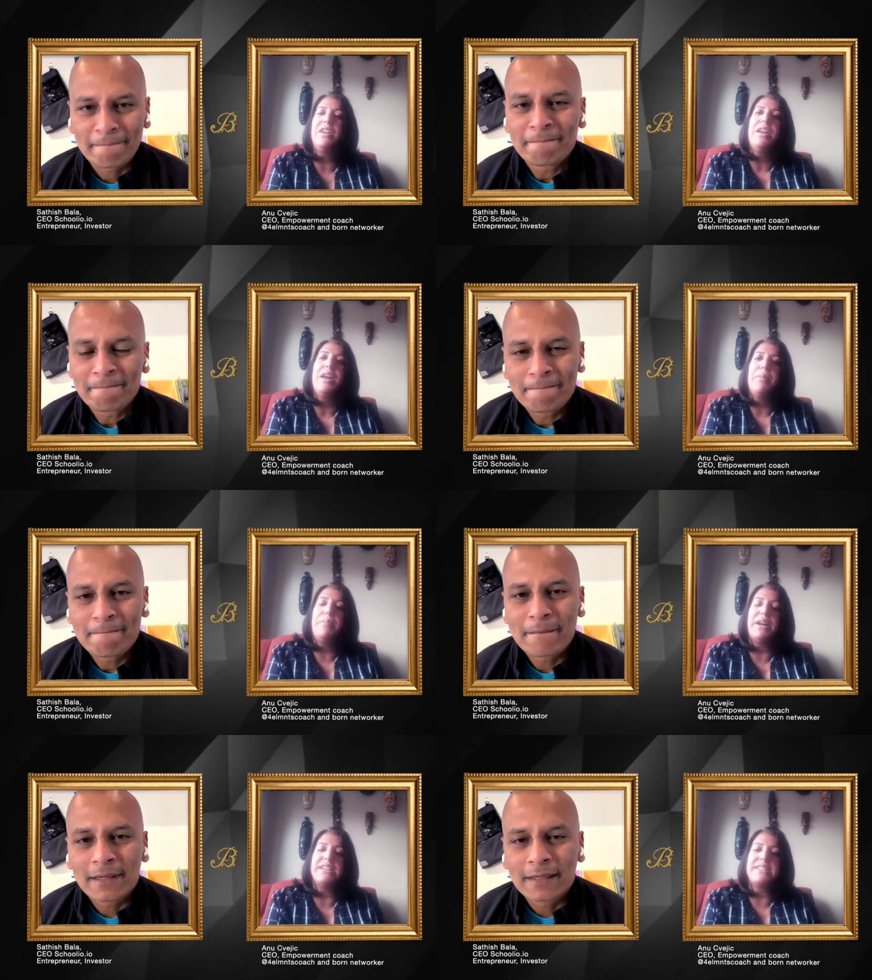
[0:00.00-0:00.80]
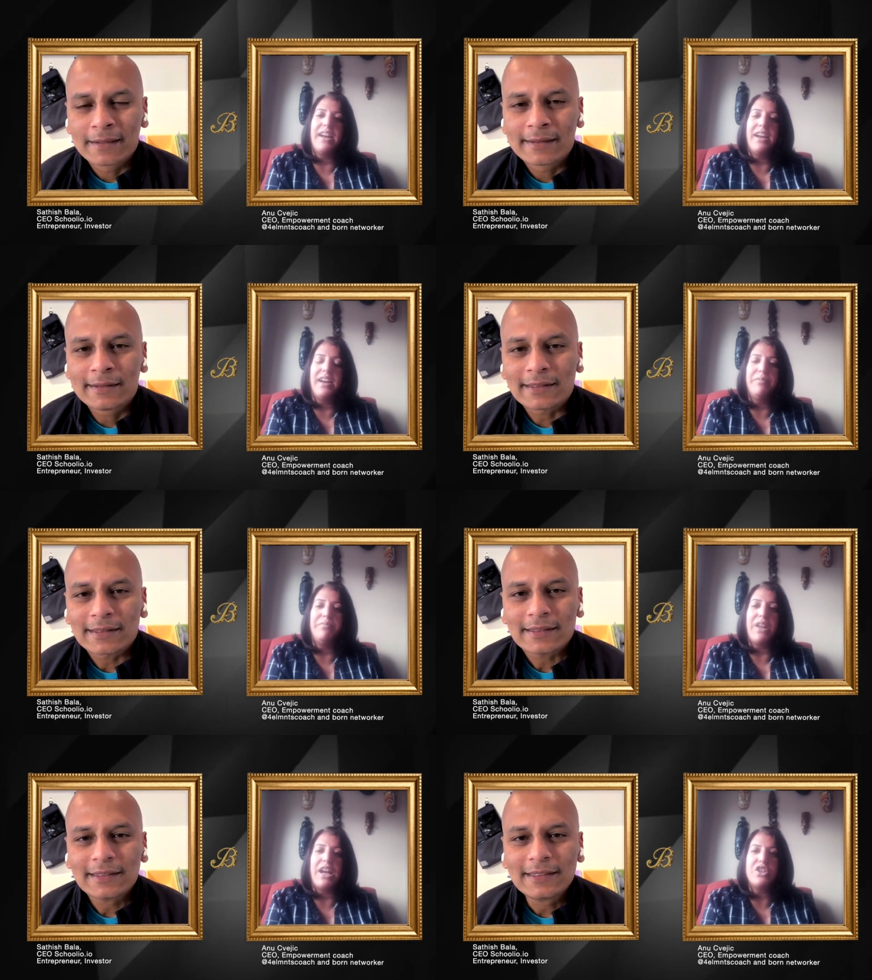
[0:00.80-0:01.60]
Speaker 1: But um,
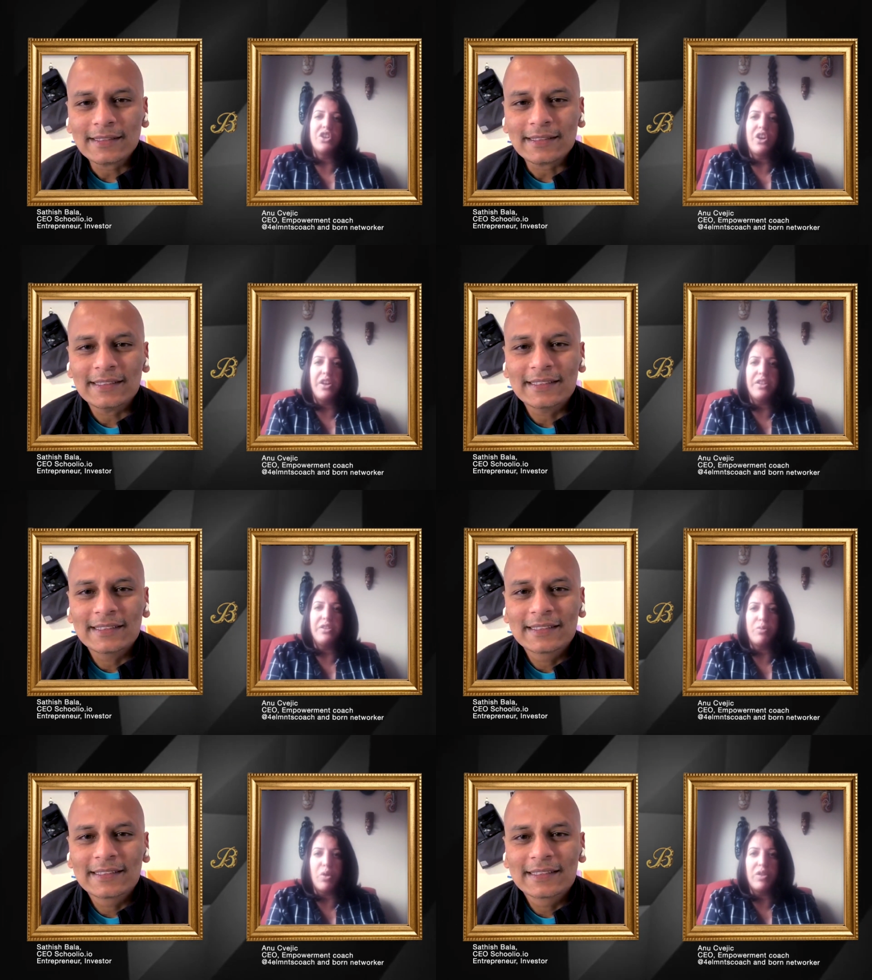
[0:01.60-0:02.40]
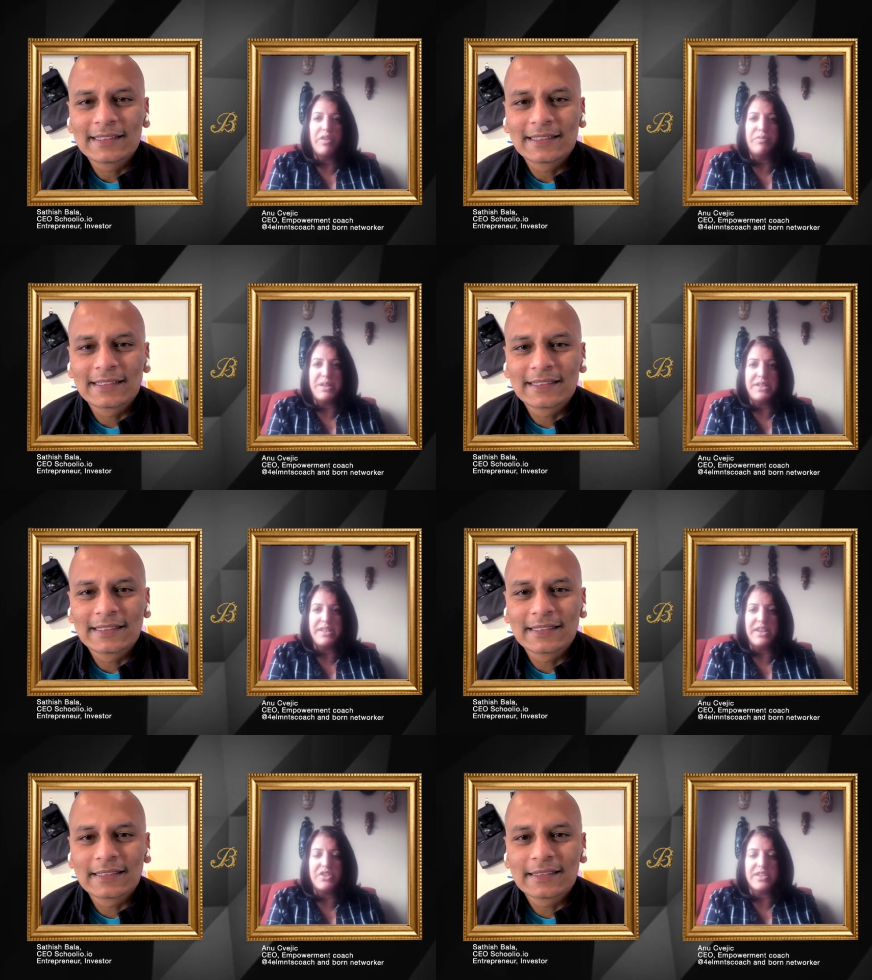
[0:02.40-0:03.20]
I took on the role of P C H
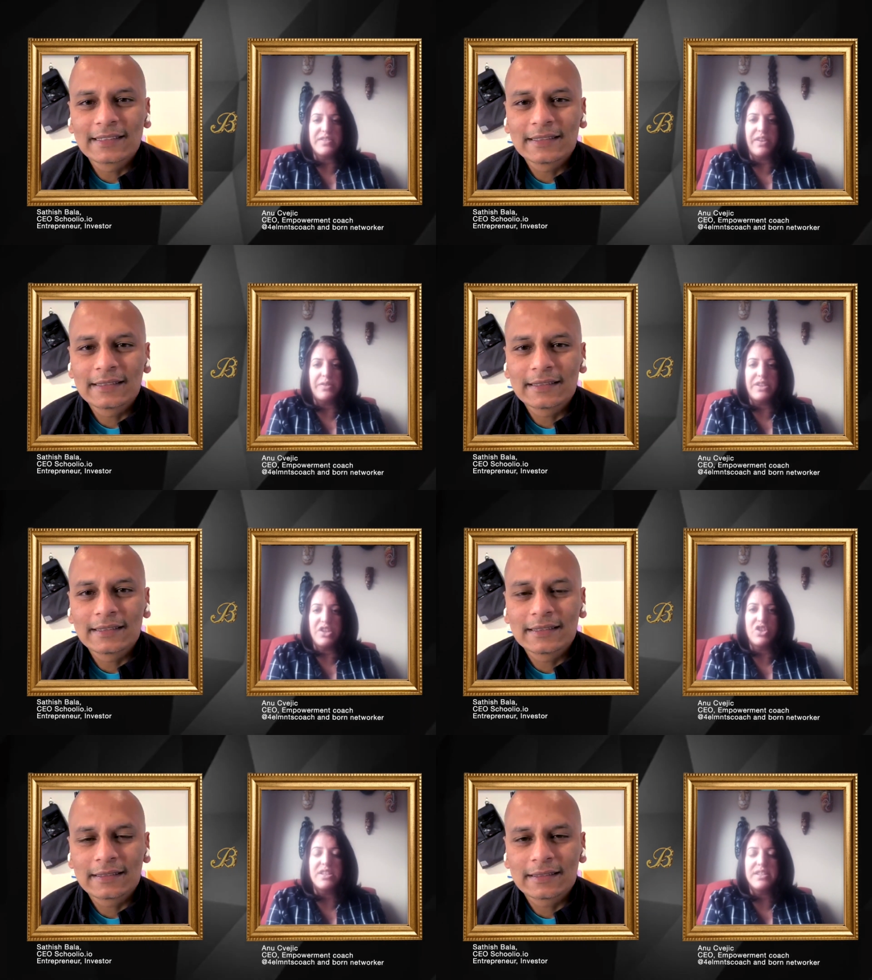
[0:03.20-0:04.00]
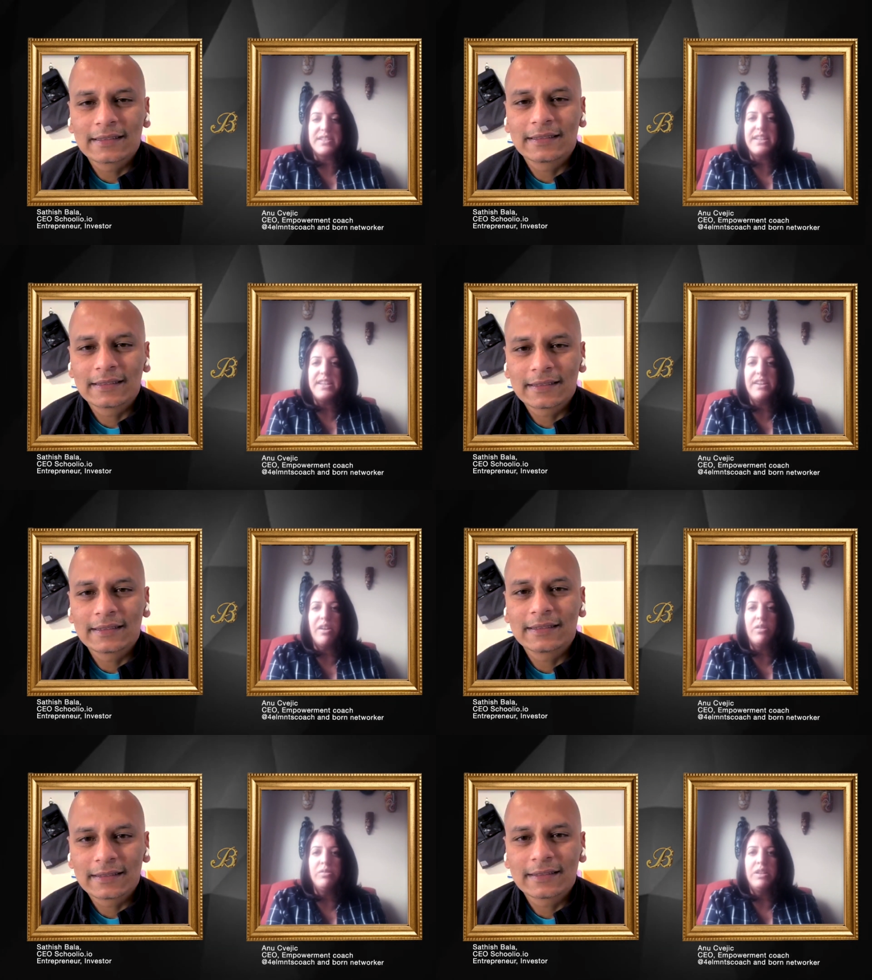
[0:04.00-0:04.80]
S Foundation C E
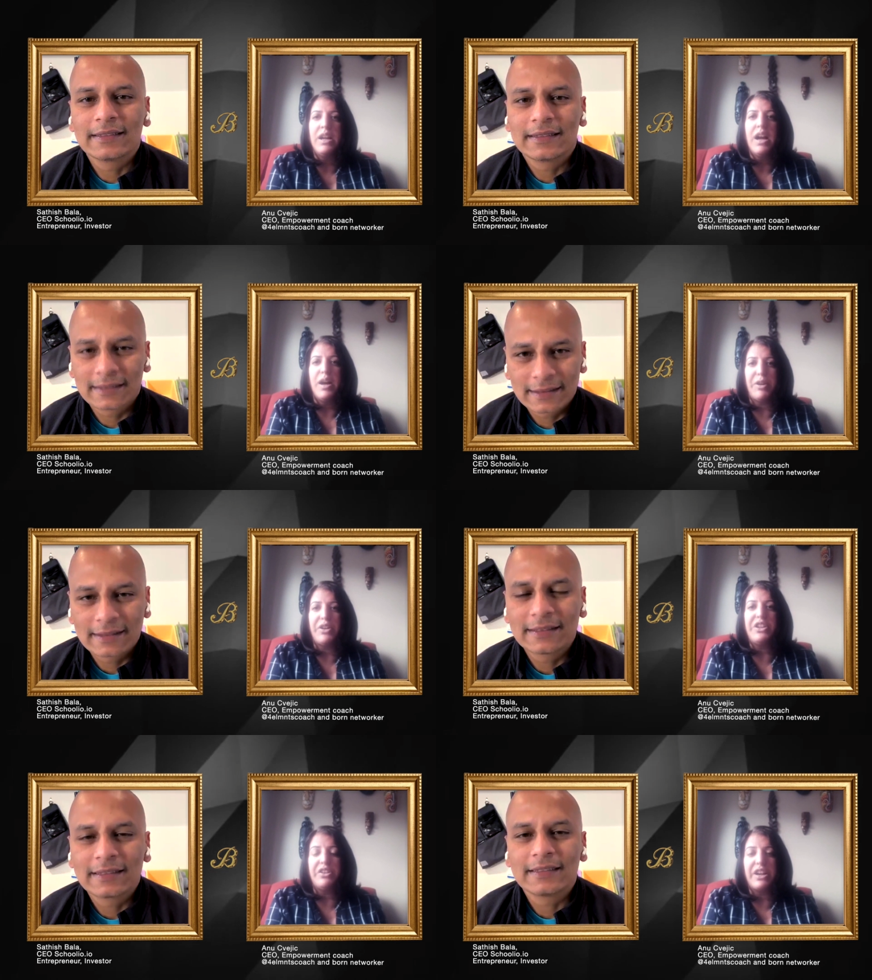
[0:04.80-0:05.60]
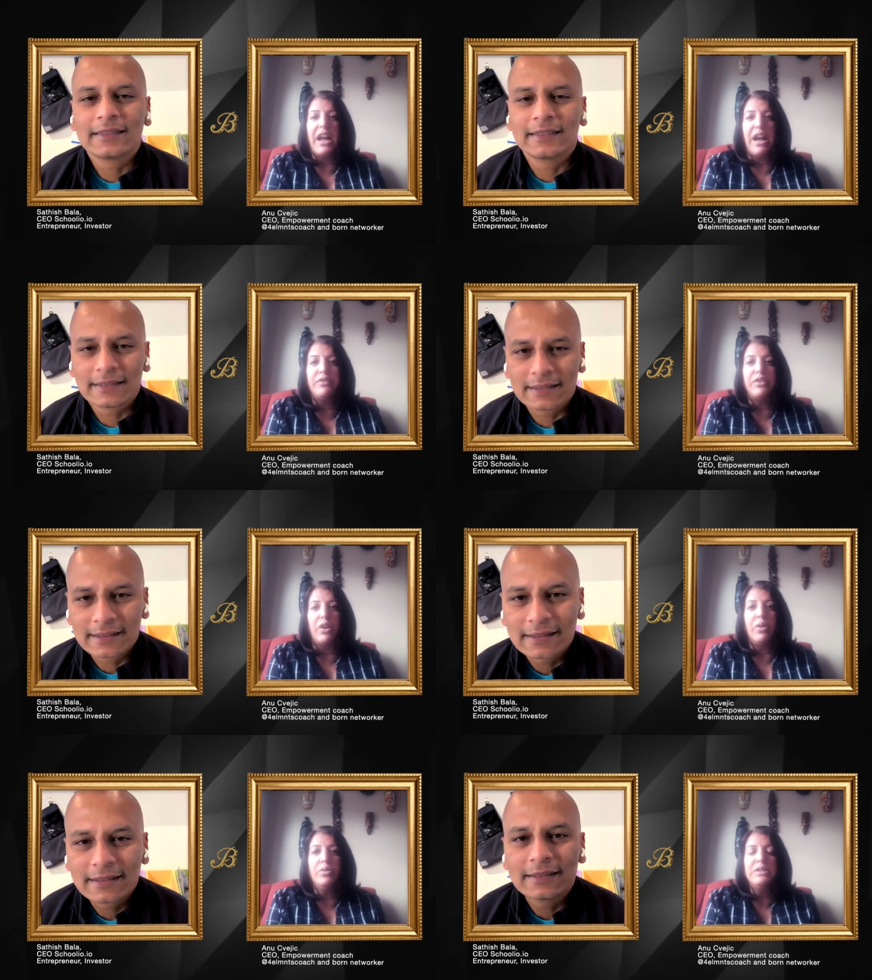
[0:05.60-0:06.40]
O about a year and a half ago,